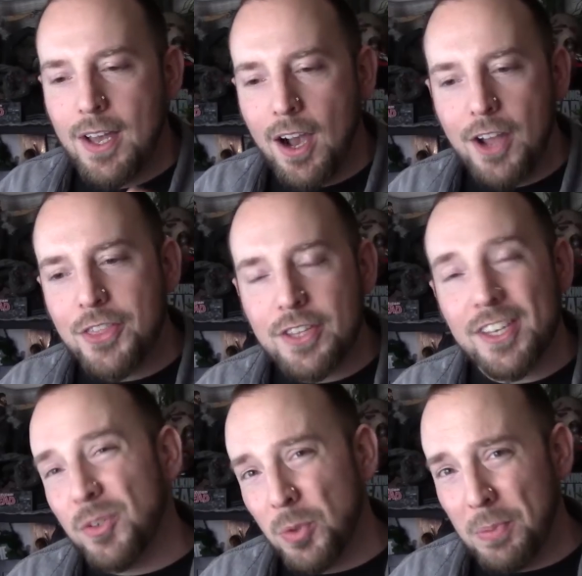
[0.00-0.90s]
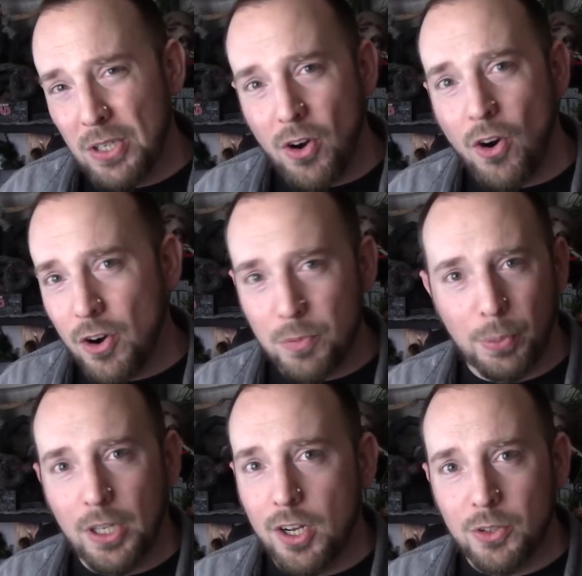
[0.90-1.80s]
I think that would be a hard
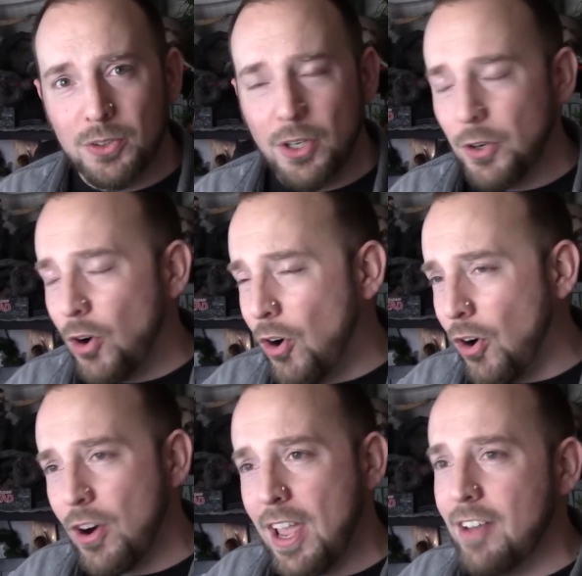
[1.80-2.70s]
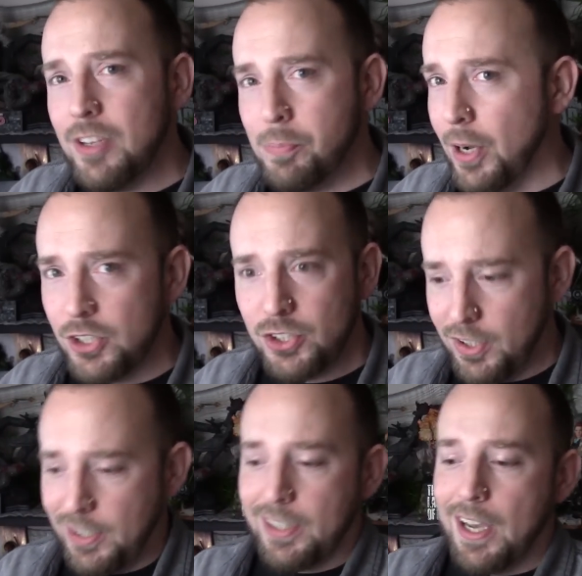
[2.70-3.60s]
blow, a hard, heavy punch to
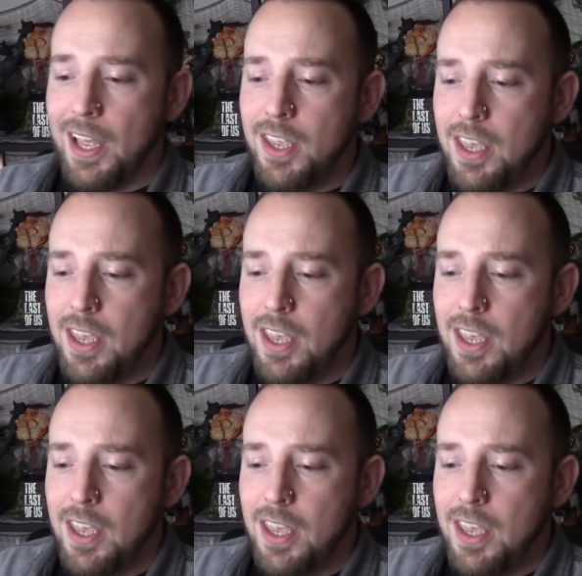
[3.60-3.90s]
the gut.